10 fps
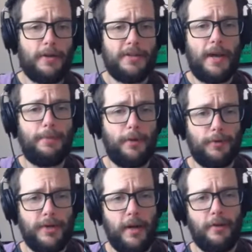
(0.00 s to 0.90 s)
a skeptical
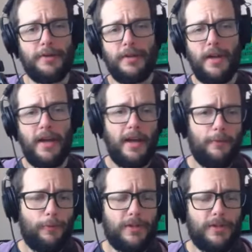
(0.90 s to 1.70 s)
challenge that, hey,